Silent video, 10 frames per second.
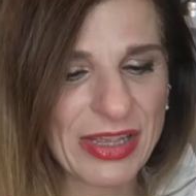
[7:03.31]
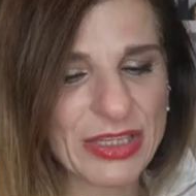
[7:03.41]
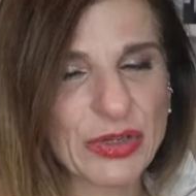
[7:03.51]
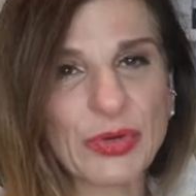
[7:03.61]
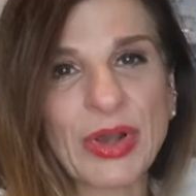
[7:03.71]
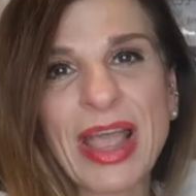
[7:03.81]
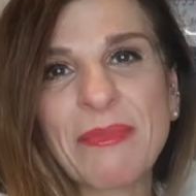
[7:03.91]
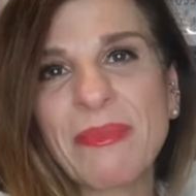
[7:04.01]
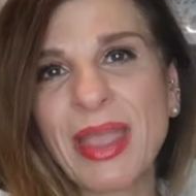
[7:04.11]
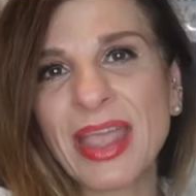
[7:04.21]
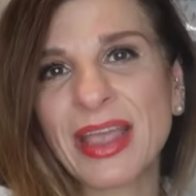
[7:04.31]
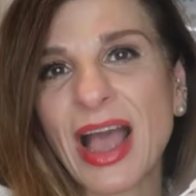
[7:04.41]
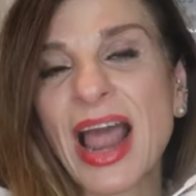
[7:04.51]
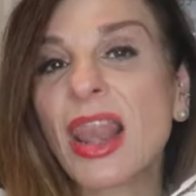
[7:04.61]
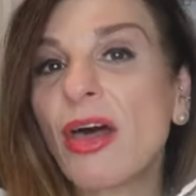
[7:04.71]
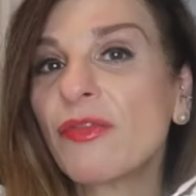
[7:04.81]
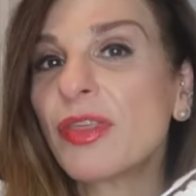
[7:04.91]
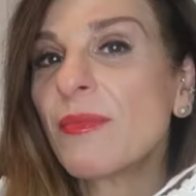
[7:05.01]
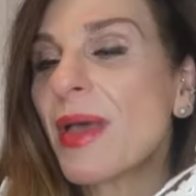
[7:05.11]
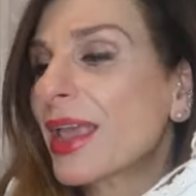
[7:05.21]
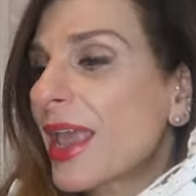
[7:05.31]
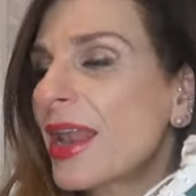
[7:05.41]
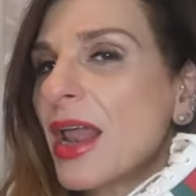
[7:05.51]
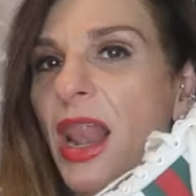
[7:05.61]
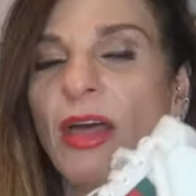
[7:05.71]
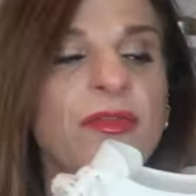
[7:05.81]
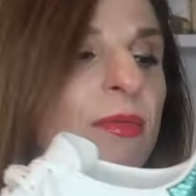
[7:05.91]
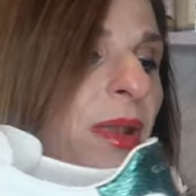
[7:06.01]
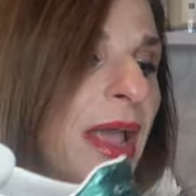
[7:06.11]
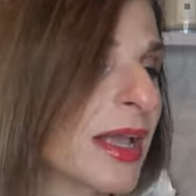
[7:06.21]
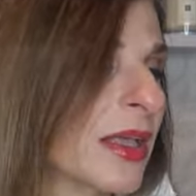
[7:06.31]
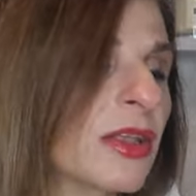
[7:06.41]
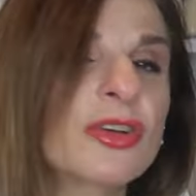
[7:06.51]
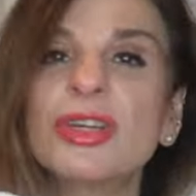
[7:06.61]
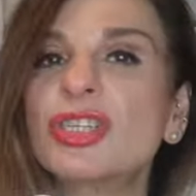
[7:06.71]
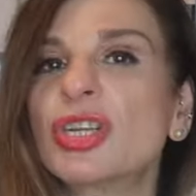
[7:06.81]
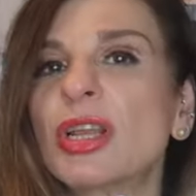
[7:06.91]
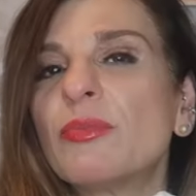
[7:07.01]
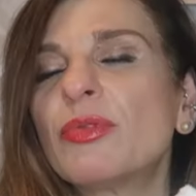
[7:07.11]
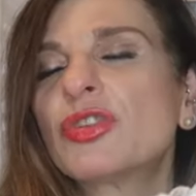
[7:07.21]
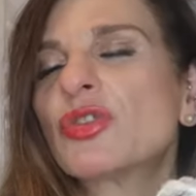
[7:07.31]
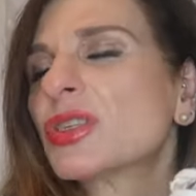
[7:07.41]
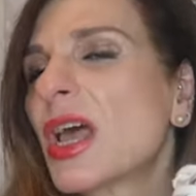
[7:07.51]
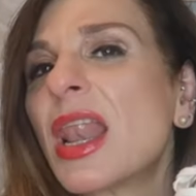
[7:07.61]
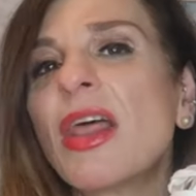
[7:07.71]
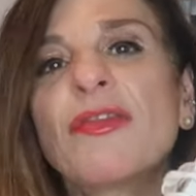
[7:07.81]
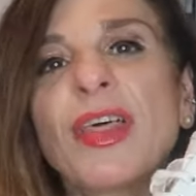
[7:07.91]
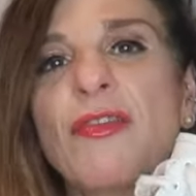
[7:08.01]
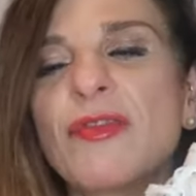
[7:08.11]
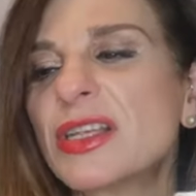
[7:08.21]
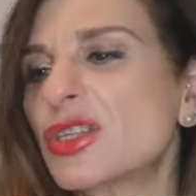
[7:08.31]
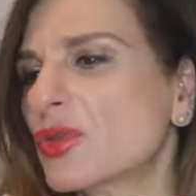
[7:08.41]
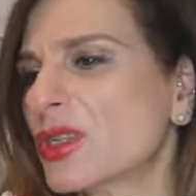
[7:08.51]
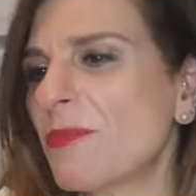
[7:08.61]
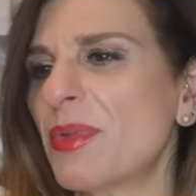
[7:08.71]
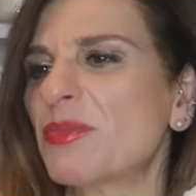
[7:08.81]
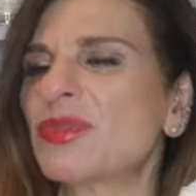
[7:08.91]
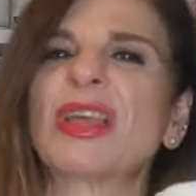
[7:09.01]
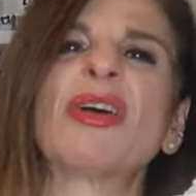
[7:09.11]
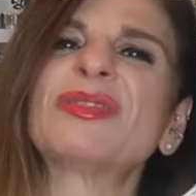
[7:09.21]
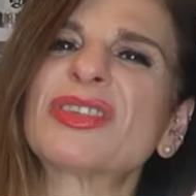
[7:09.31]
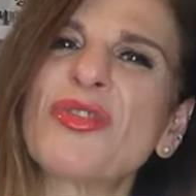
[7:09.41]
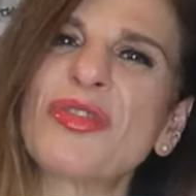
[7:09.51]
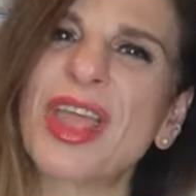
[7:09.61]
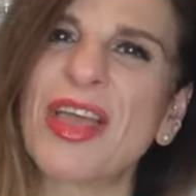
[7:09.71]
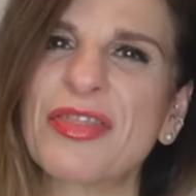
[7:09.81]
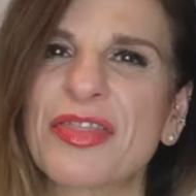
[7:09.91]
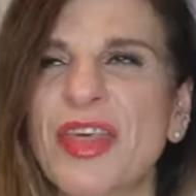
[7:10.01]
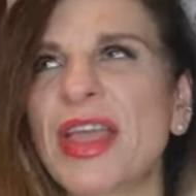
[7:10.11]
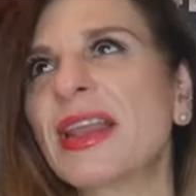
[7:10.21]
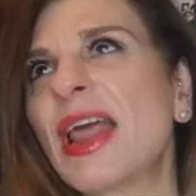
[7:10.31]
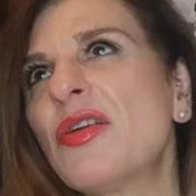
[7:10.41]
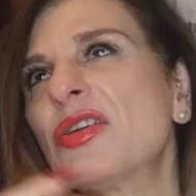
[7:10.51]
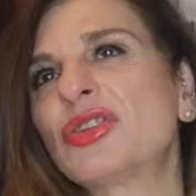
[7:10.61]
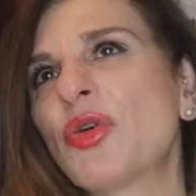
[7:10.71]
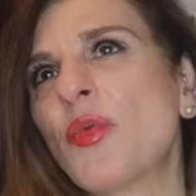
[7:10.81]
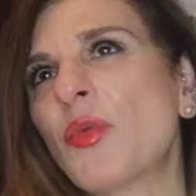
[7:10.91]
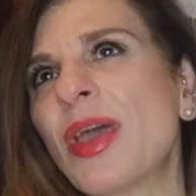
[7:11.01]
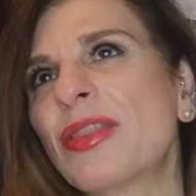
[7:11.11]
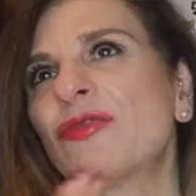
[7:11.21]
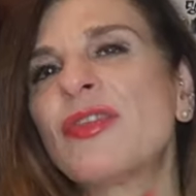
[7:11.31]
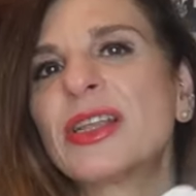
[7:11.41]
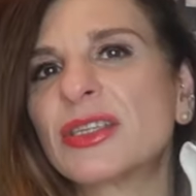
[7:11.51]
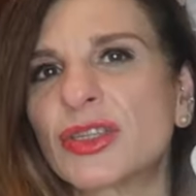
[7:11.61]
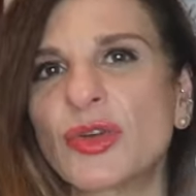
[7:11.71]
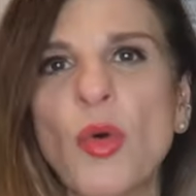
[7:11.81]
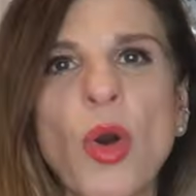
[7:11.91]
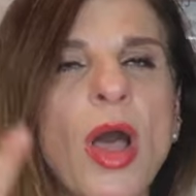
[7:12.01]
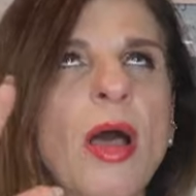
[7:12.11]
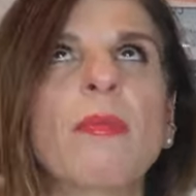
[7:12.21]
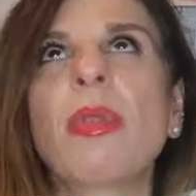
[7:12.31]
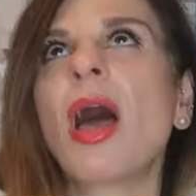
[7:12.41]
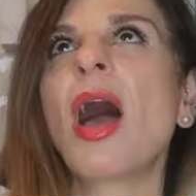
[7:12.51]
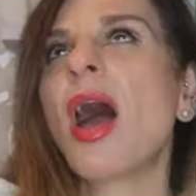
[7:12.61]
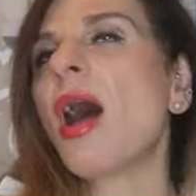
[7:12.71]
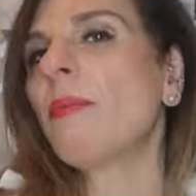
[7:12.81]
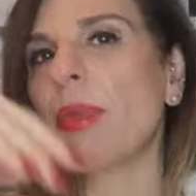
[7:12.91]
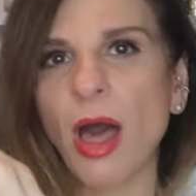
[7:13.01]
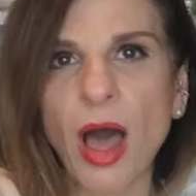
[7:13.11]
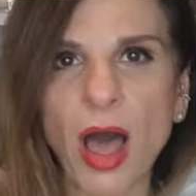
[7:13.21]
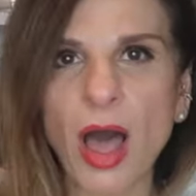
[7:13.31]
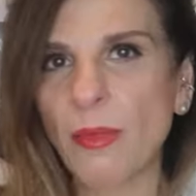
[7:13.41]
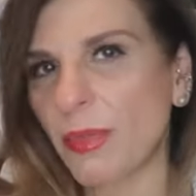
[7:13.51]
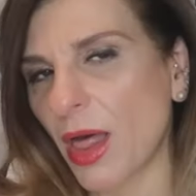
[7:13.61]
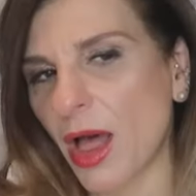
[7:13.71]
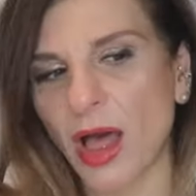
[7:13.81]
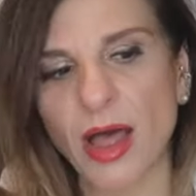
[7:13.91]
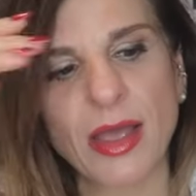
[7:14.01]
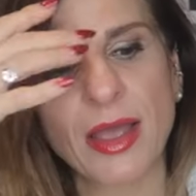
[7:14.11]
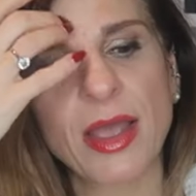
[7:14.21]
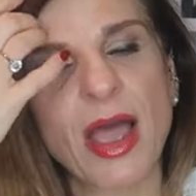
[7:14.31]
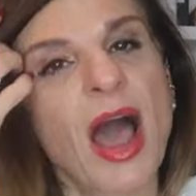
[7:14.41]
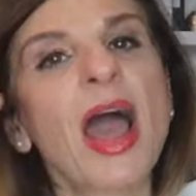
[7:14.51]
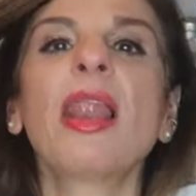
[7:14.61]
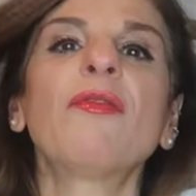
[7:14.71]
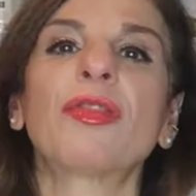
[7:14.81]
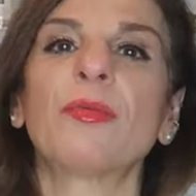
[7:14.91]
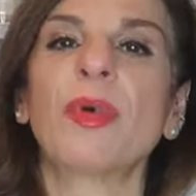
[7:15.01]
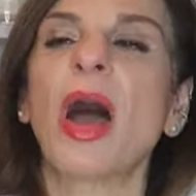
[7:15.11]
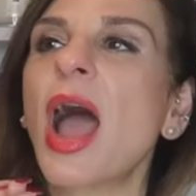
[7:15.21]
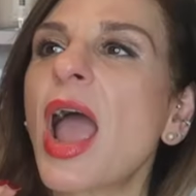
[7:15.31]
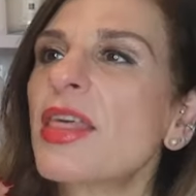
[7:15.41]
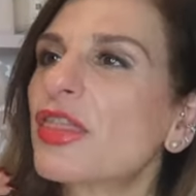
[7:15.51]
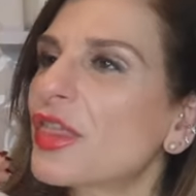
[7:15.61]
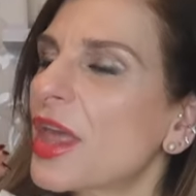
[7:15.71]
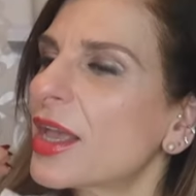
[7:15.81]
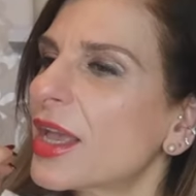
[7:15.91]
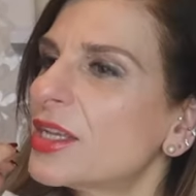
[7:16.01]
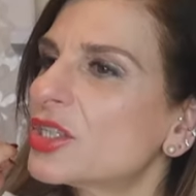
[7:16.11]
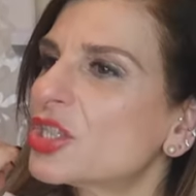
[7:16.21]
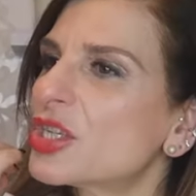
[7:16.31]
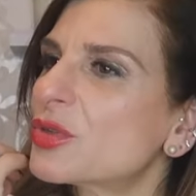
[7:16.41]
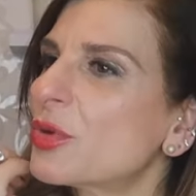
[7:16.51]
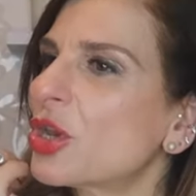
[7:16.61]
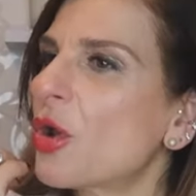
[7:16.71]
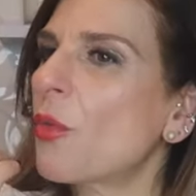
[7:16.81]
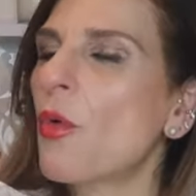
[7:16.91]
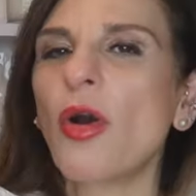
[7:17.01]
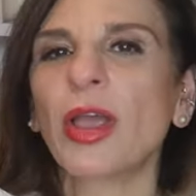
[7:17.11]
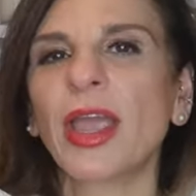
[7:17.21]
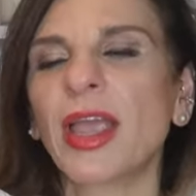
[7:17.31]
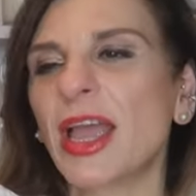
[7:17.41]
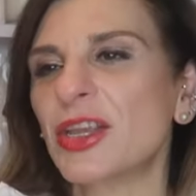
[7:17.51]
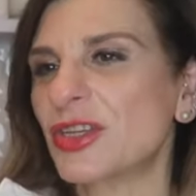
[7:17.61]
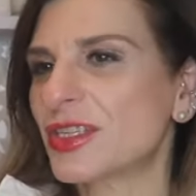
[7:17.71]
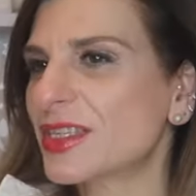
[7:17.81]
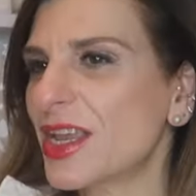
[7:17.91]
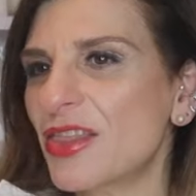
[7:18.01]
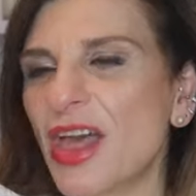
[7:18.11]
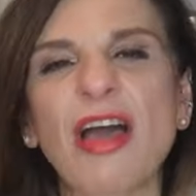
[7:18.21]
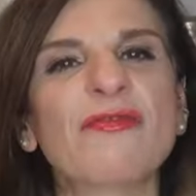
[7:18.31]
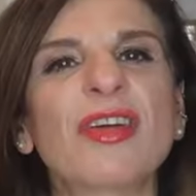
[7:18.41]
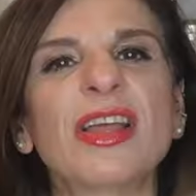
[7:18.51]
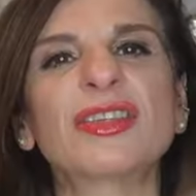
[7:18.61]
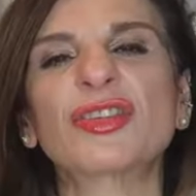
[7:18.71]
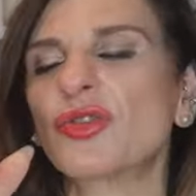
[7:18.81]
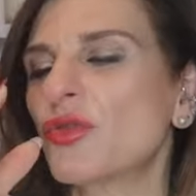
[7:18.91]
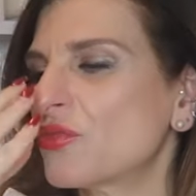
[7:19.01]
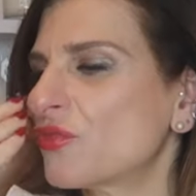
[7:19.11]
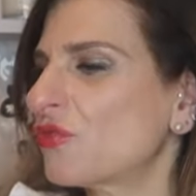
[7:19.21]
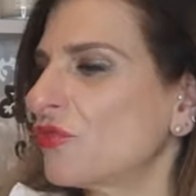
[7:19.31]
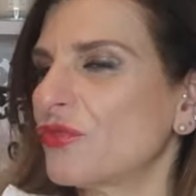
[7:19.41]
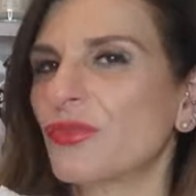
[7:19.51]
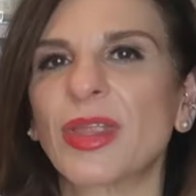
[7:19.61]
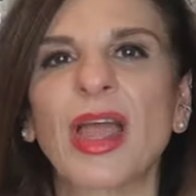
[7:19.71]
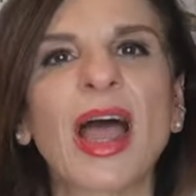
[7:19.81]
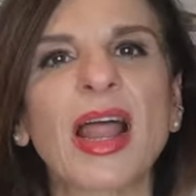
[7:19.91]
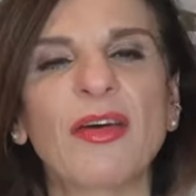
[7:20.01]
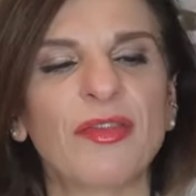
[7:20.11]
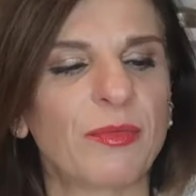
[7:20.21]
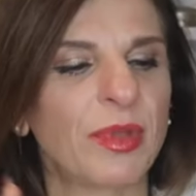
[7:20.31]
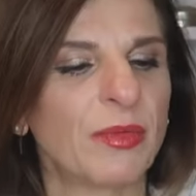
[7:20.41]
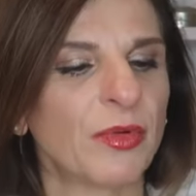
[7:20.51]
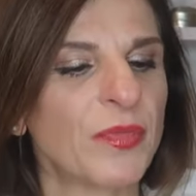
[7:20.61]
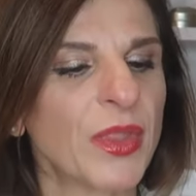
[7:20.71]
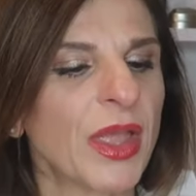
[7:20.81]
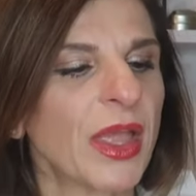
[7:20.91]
So I love them. Again, I love them, like the Christian Louboutins. I love that red sole. Some people say, oh, it's not the in thing now, you don't wear the red sole, blah, blah, blah. I love them. I think it's just when you're walking and you see that red sole, I love it, people.